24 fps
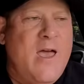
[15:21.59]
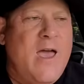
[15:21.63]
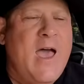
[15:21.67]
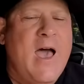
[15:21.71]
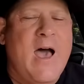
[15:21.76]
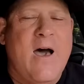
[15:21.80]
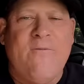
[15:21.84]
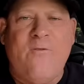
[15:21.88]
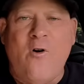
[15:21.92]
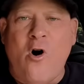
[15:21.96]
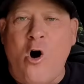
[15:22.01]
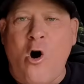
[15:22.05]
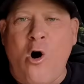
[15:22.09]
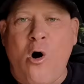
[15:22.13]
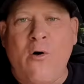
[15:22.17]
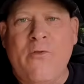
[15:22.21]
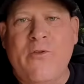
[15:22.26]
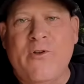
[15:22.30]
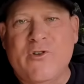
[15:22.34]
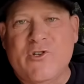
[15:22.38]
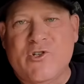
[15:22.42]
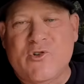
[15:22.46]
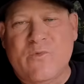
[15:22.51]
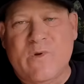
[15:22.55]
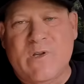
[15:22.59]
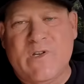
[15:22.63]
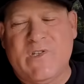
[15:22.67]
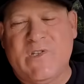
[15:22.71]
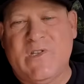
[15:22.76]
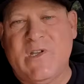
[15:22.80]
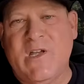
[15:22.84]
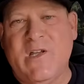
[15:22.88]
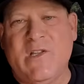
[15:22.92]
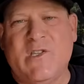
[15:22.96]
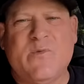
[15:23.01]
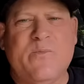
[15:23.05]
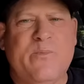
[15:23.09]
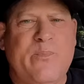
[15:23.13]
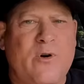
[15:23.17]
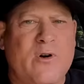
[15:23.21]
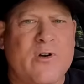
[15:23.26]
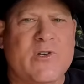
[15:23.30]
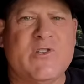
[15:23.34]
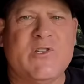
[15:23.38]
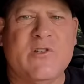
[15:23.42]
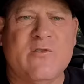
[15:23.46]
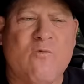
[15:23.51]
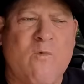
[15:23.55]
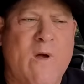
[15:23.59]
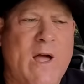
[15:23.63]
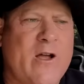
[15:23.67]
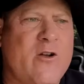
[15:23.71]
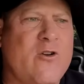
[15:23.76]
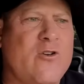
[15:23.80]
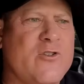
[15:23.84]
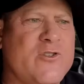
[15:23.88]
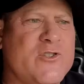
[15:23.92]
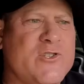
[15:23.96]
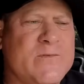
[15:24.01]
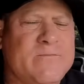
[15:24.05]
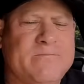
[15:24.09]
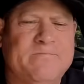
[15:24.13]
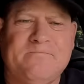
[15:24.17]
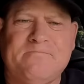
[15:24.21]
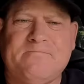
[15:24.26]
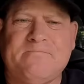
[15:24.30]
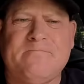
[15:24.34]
have all those receipts, books, and records